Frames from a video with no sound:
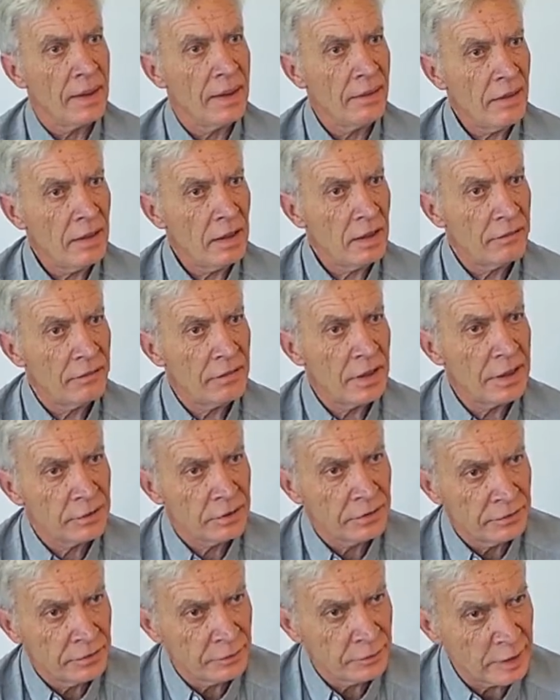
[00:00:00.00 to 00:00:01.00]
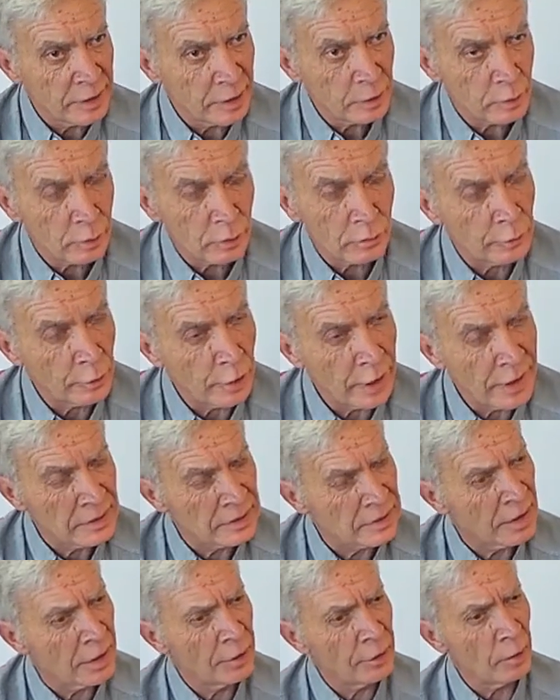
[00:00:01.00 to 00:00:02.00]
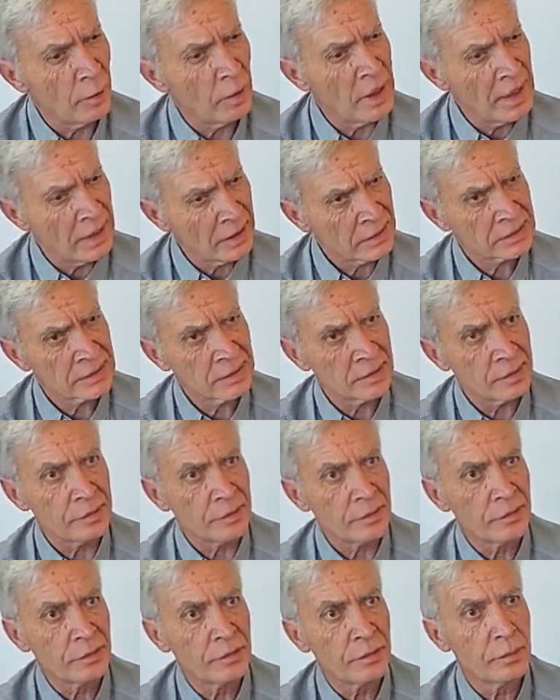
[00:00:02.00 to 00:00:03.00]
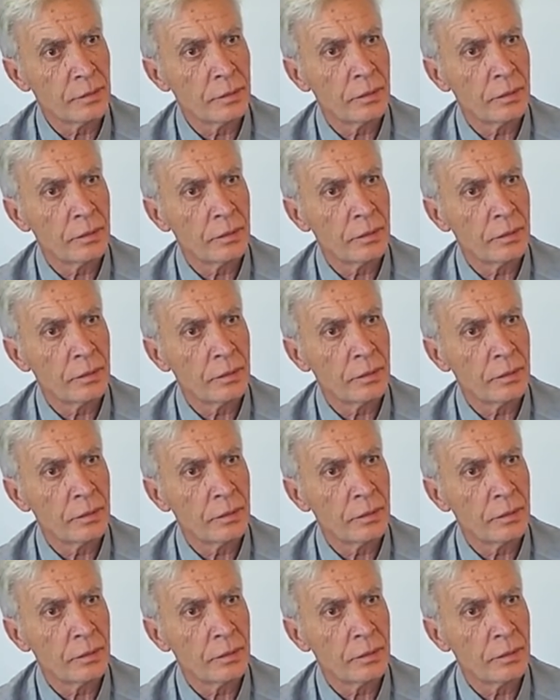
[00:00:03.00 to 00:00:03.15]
In the event of a vehicle breakdown or accident,